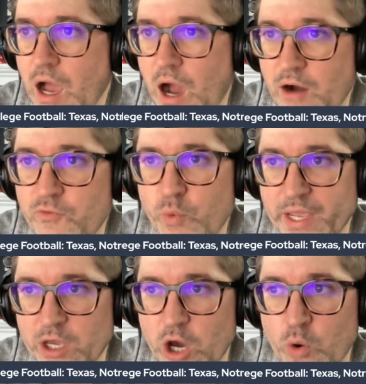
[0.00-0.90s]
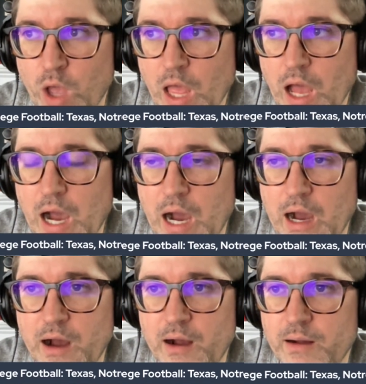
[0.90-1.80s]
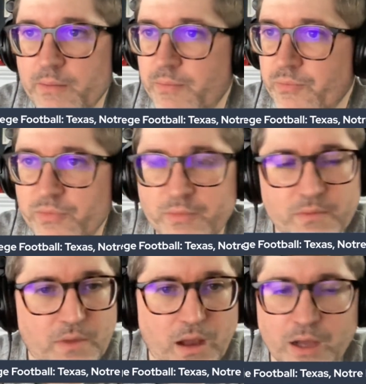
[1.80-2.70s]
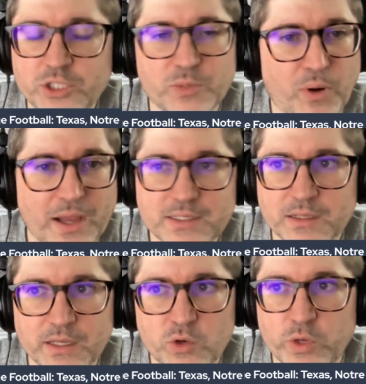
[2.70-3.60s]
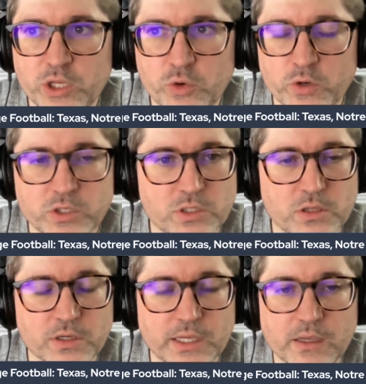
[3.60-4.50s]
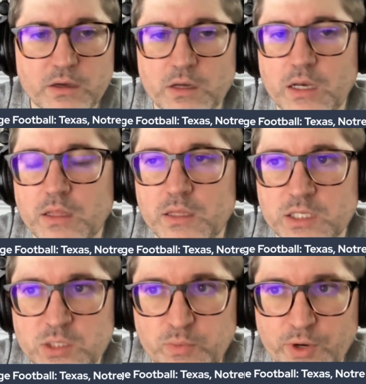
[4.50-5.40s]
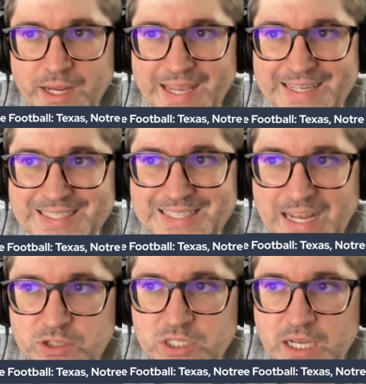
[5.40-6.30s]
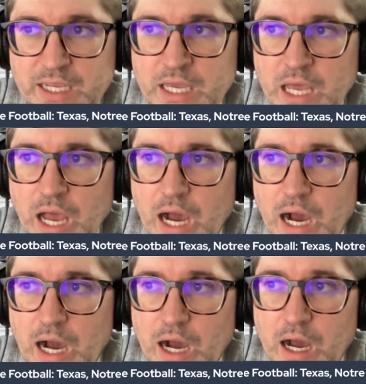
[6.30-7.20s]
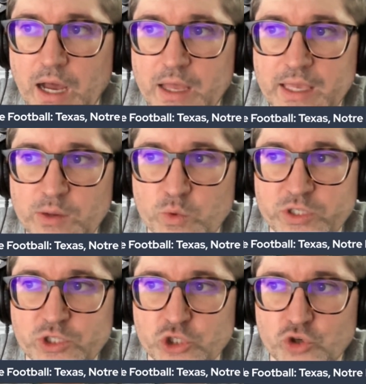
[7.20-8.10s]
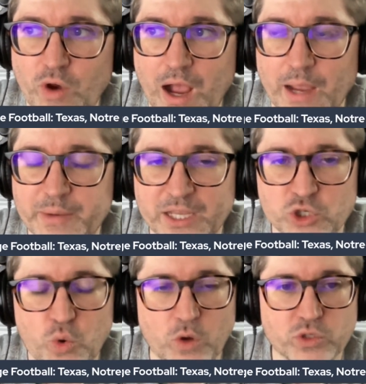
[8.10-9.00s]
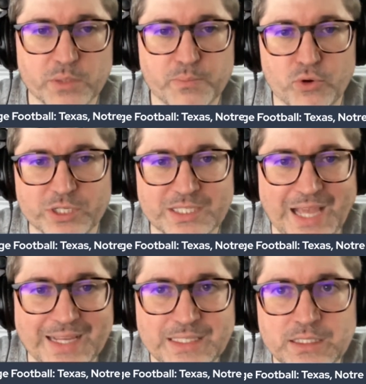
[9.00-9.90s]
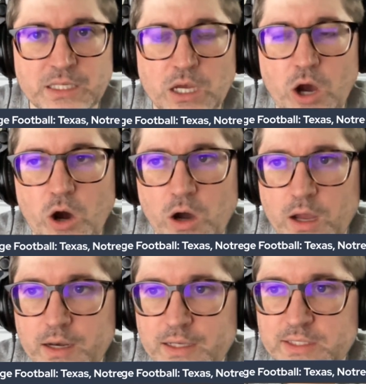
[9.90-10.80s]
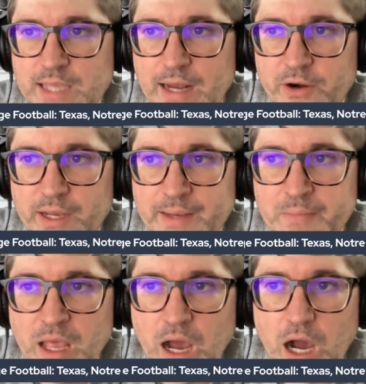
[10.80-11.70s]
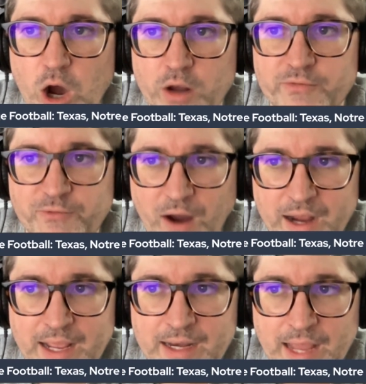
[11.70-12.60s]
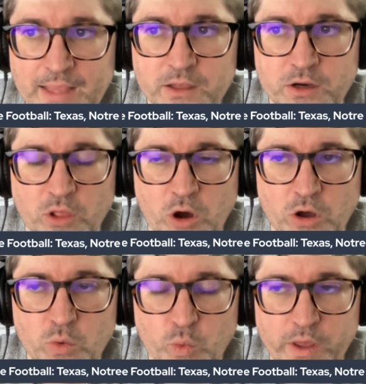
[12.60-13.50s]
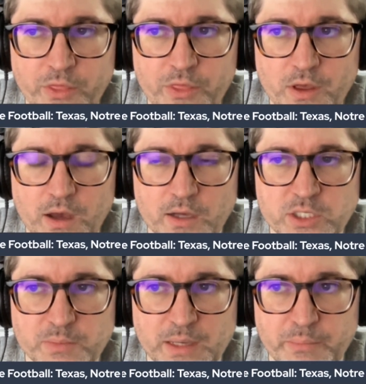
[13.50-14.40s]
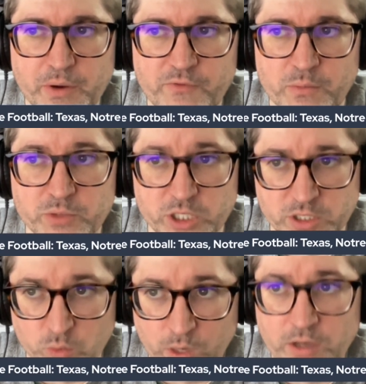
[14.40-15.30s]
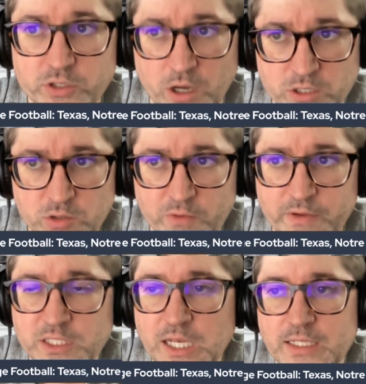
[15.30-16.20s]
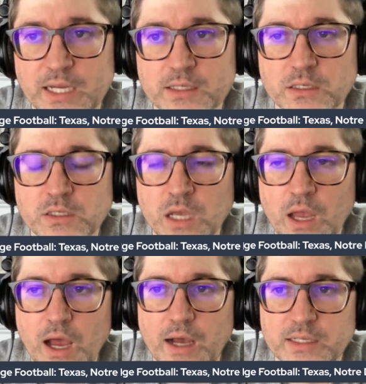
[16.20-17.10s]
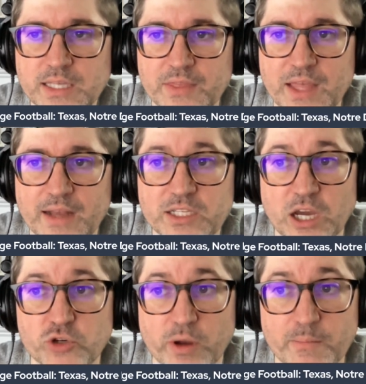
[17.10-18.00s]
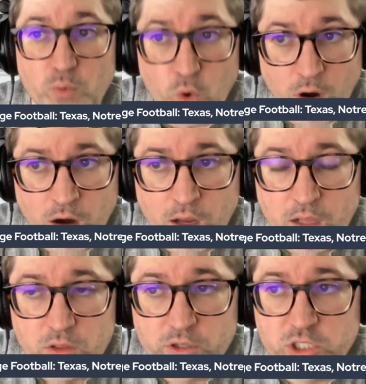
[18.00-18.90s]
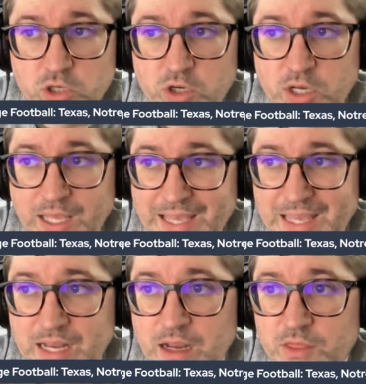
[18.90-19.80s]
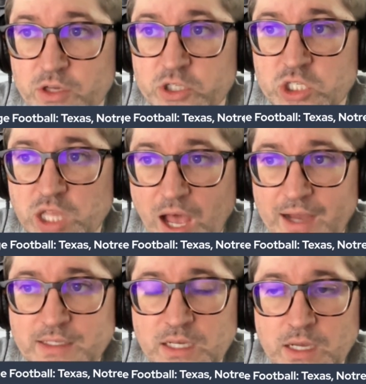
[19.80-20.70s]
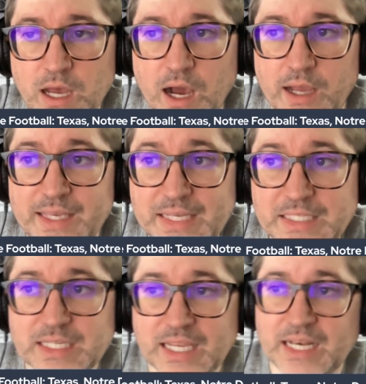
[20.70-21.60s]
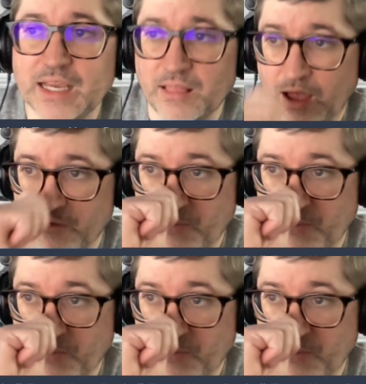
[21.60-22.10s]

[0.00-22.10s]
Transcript: of Wingo. Unsurprisingly, Quinn Ewers looking good this spring, it sounds like. He was described as, quote, precise on Saturday. On Friday, Nalen, along with some input from Justin Wells, also of Inside Texas, said that DeAndre Moore looks good in the slot. He's getting a lot of